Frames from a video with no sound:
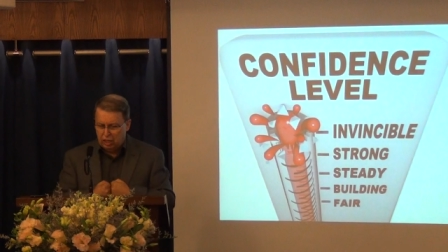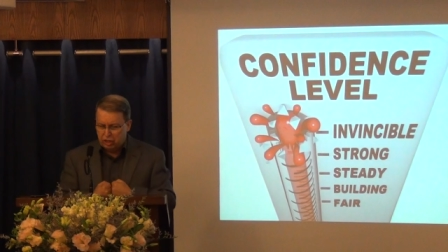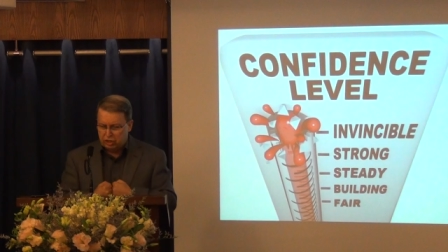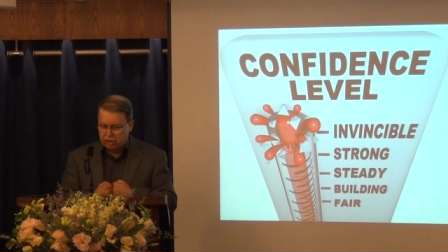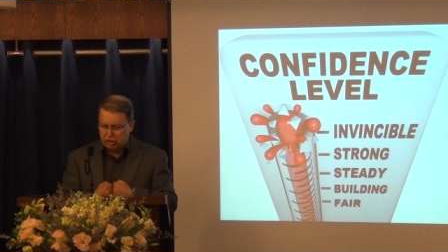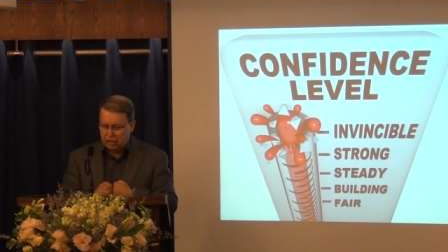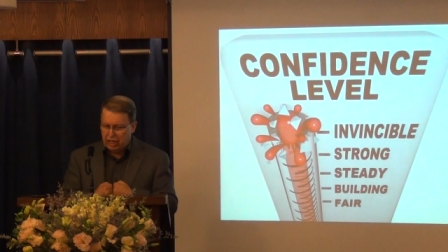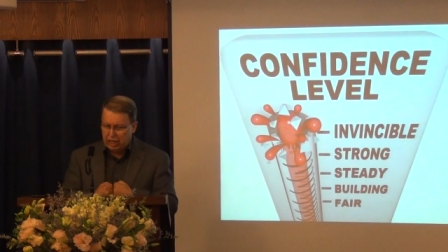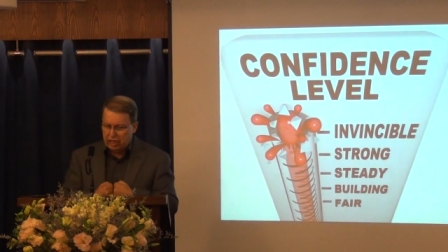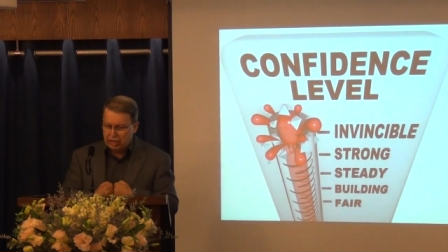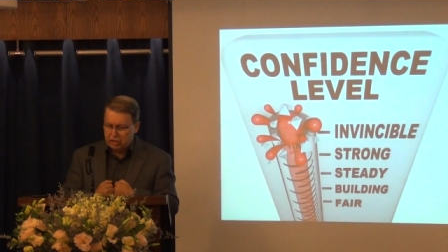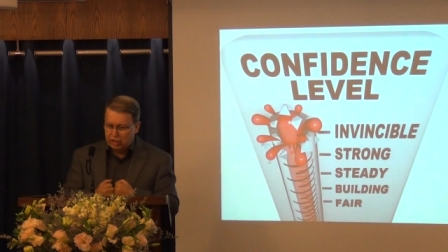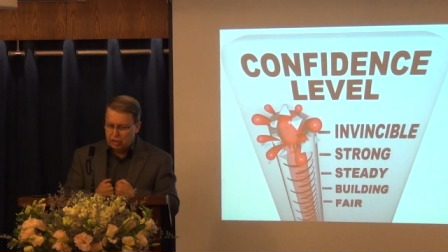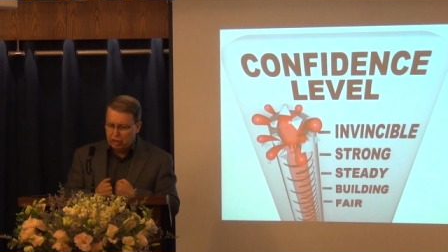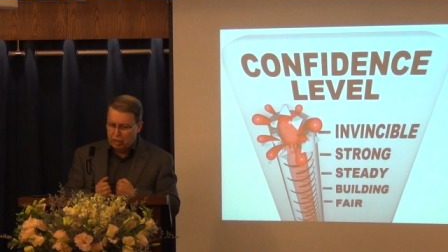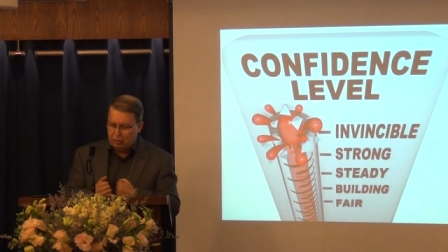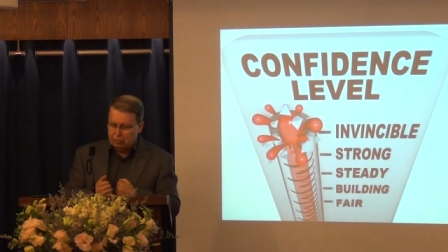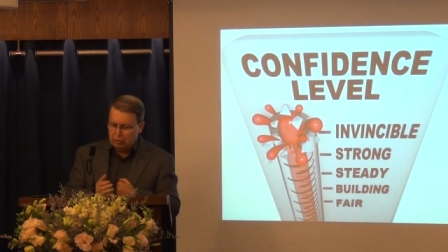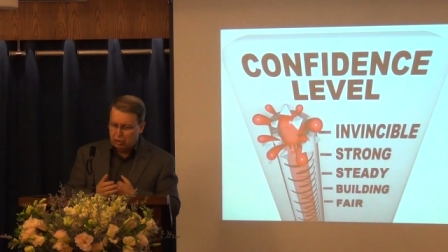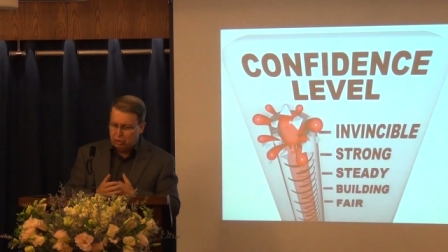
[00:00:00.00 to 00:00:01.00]
Slide
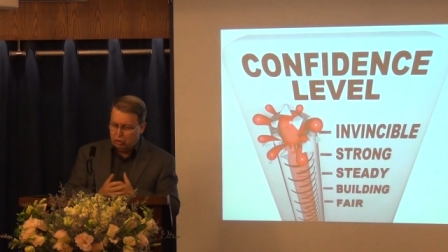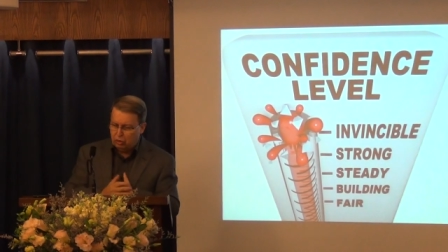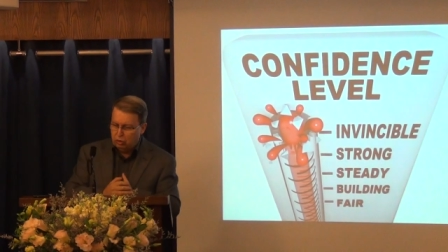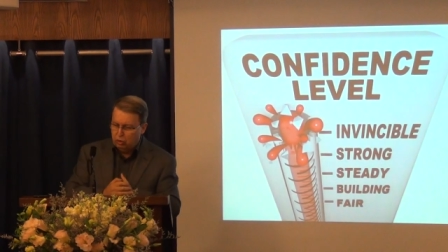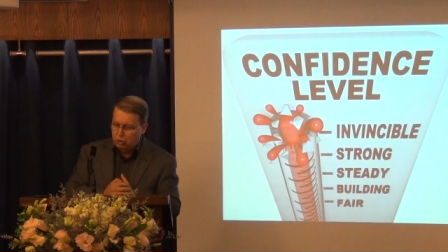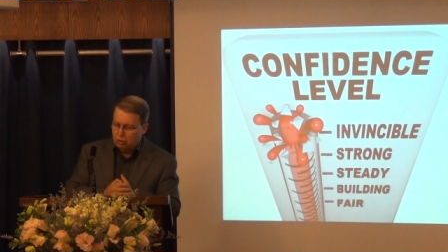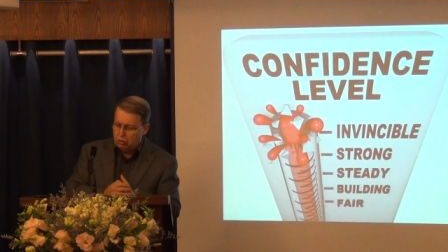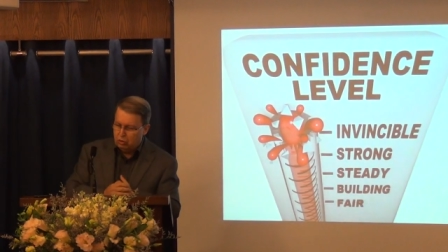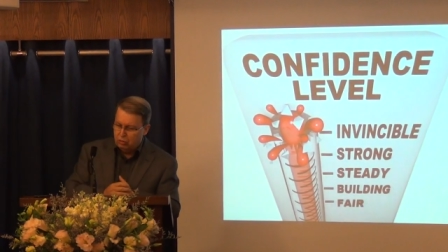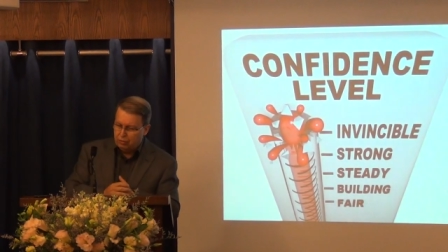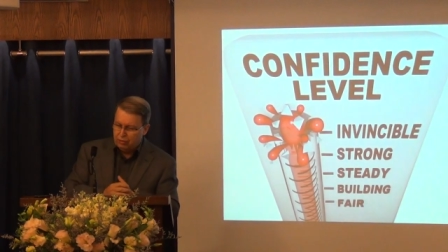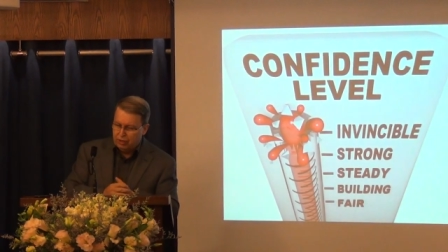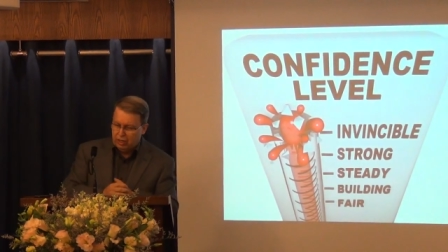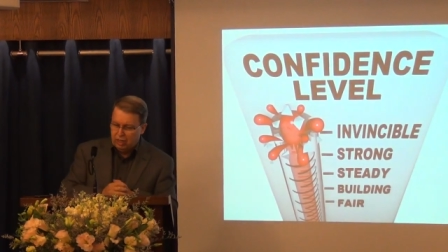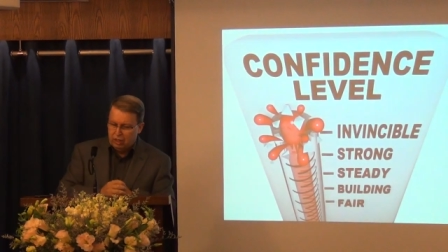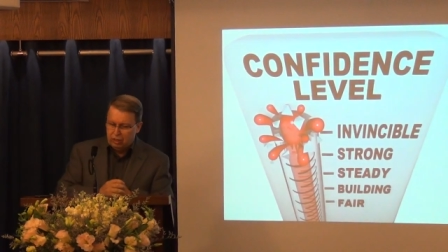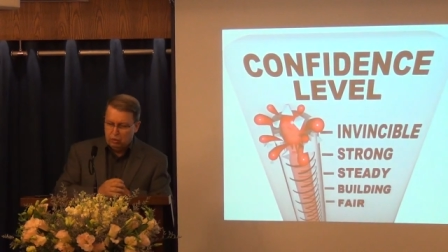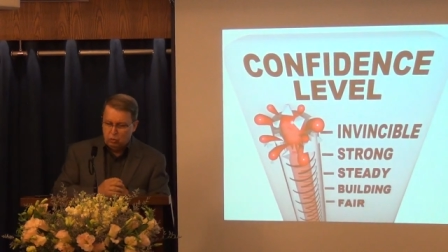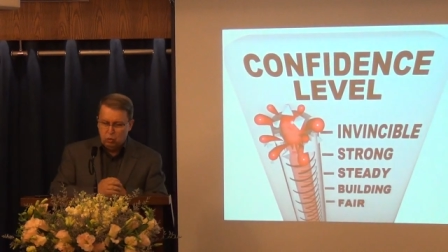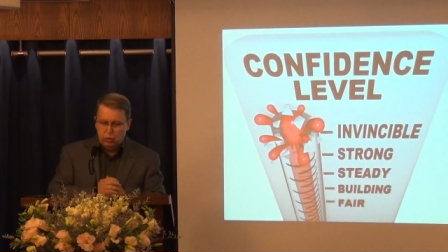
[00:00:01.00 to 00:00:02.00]
number 2,
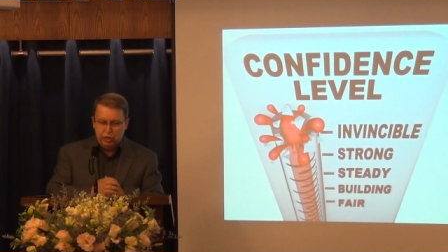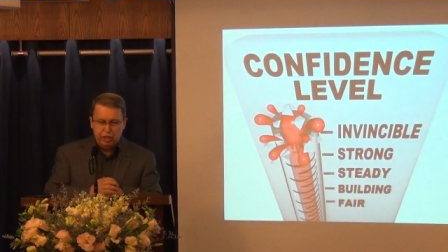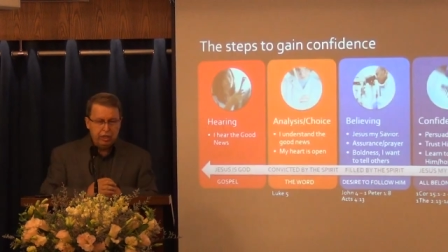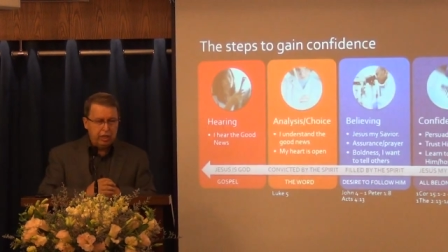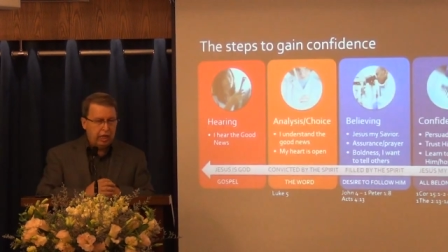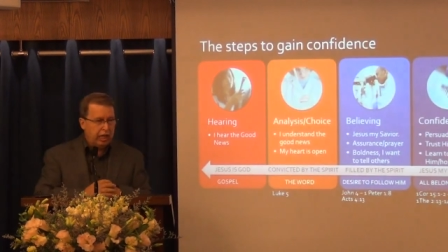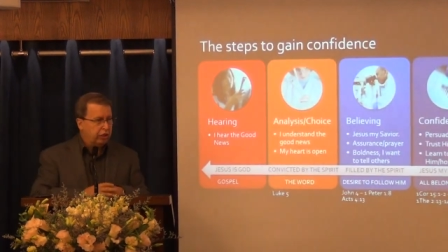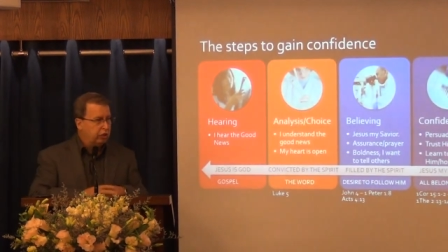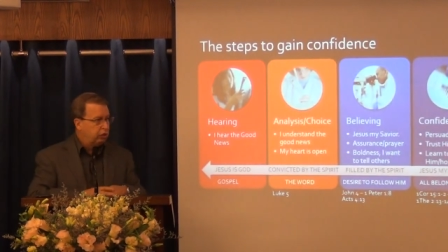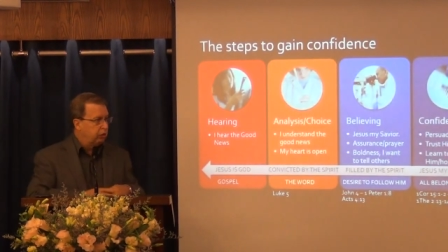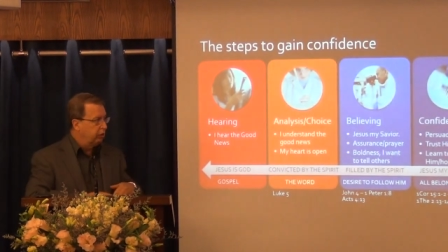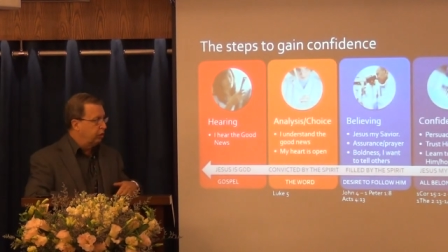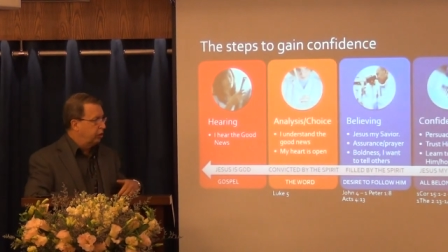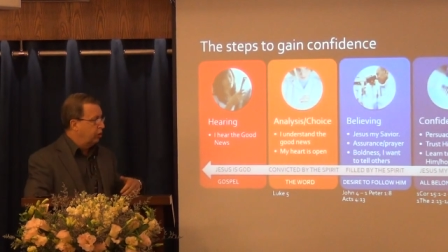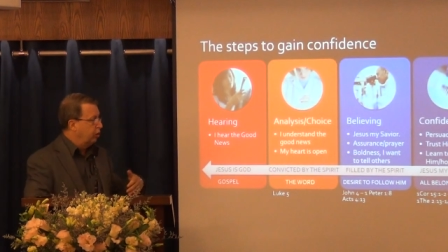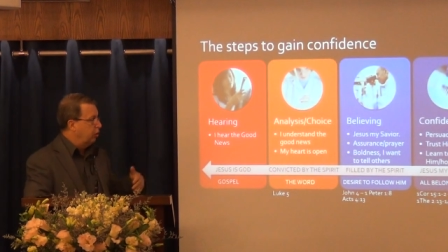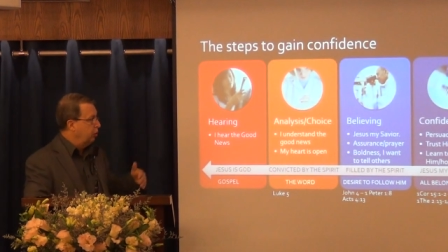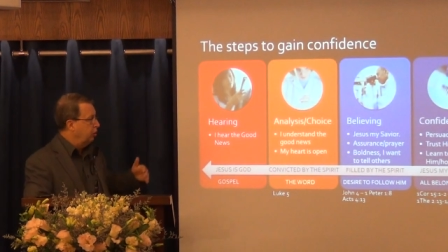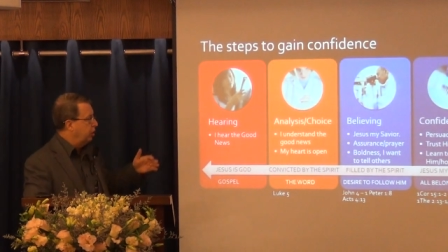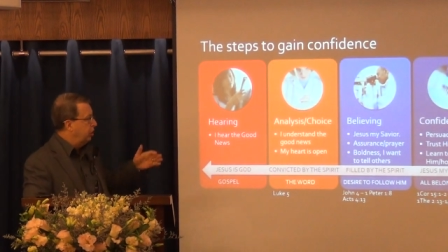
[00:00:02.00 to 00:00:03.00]
we
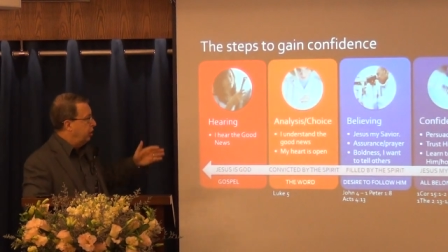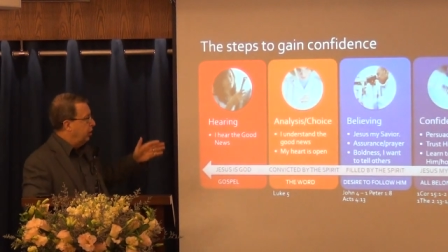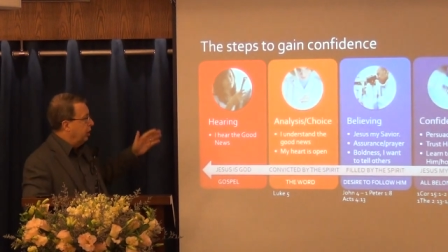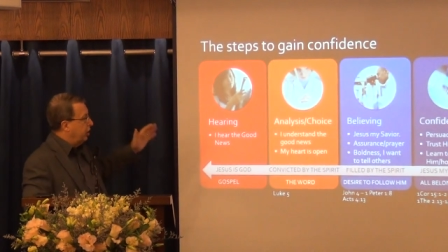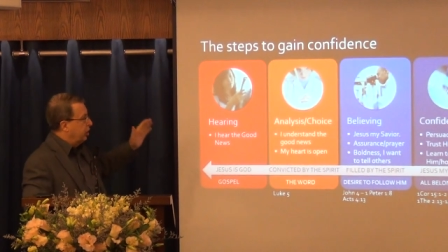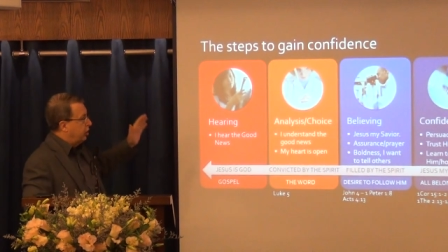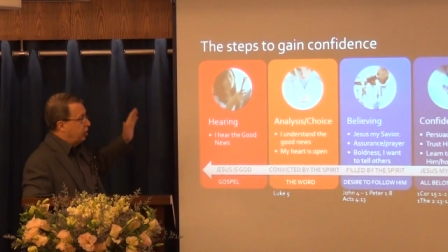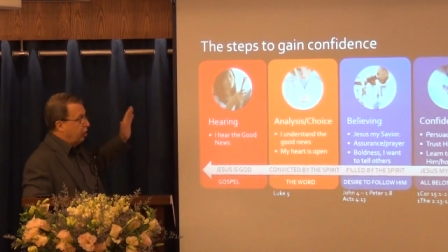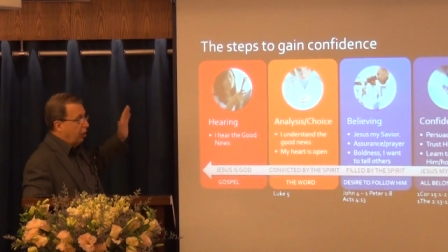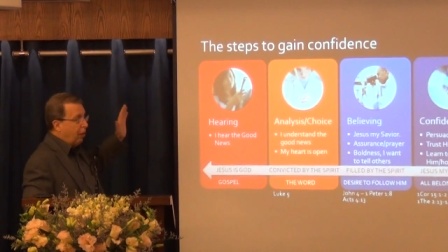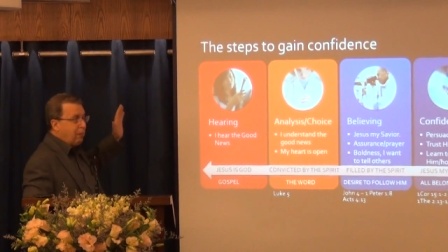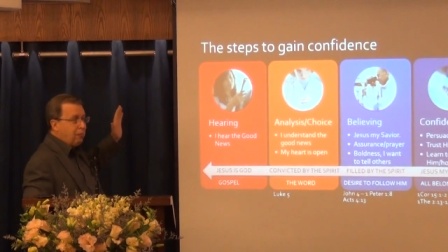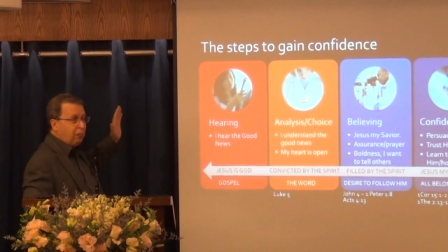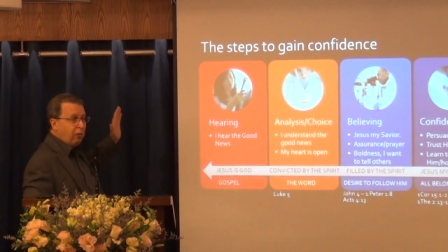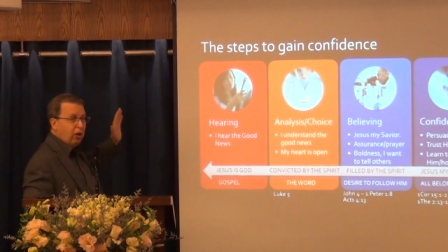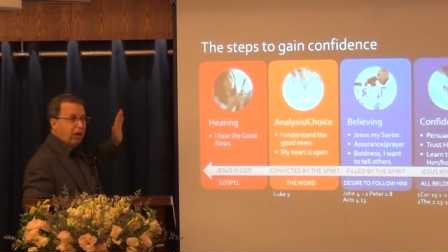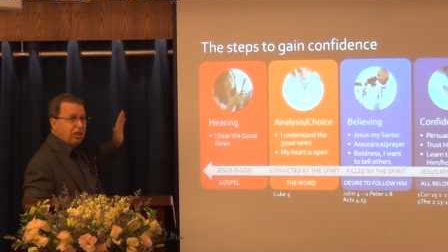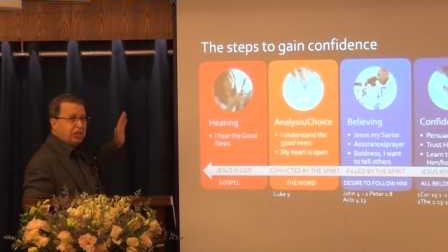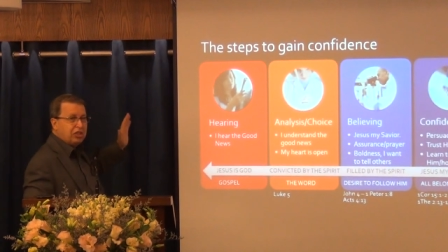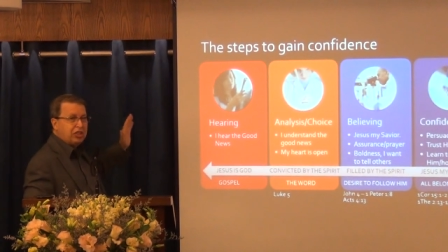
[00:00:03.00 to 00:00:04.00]
introduced this
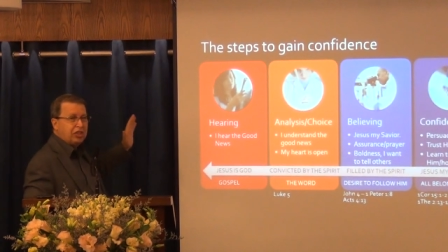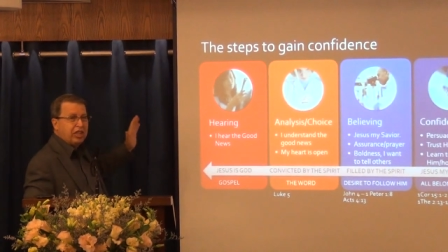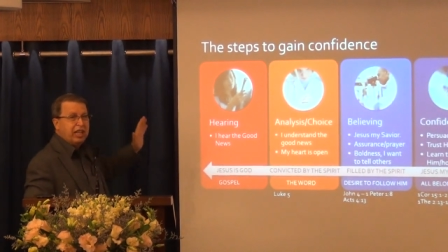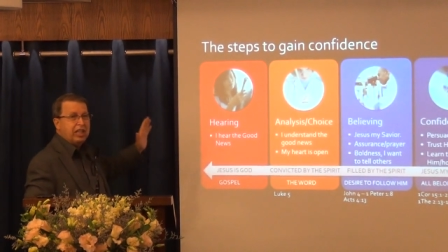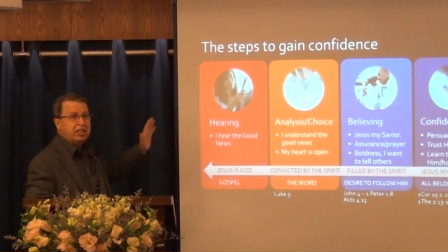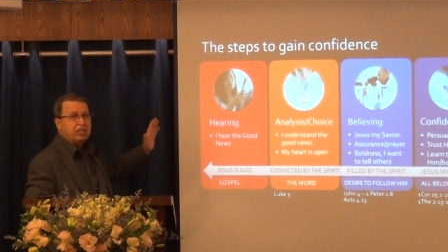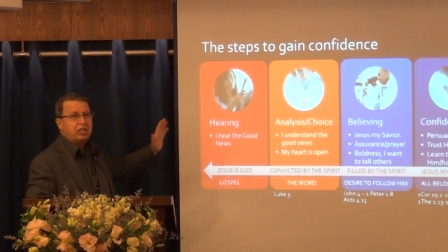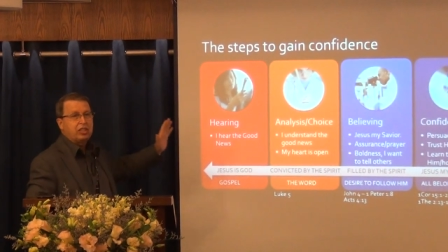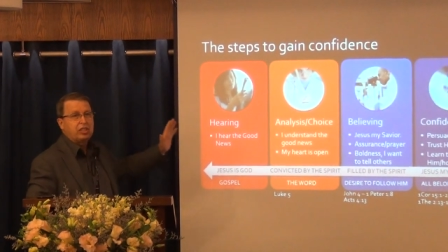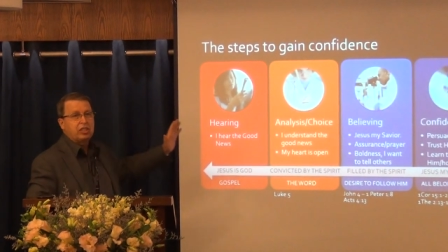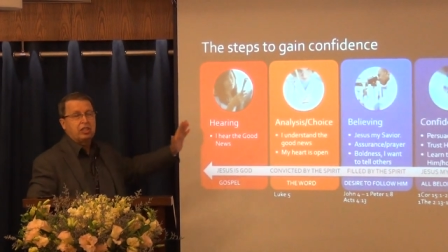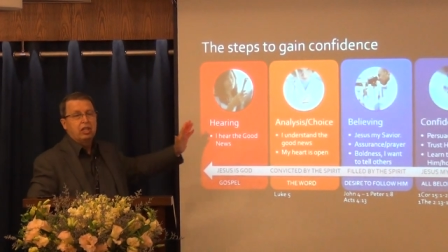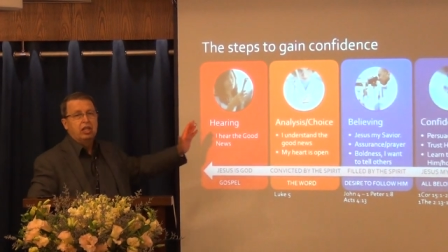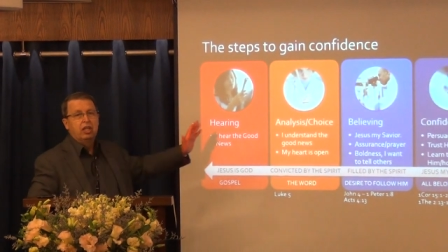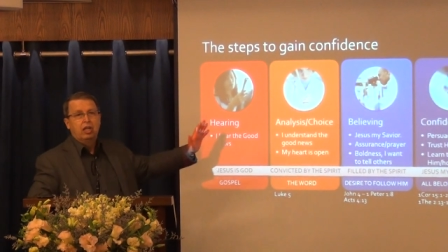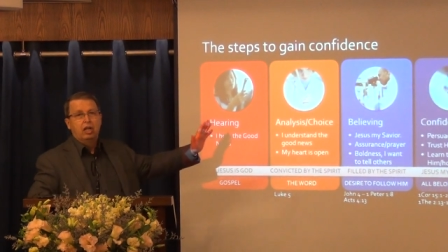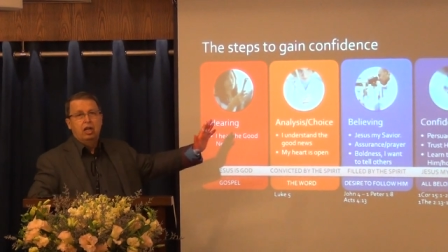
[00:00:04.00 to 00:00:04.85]
process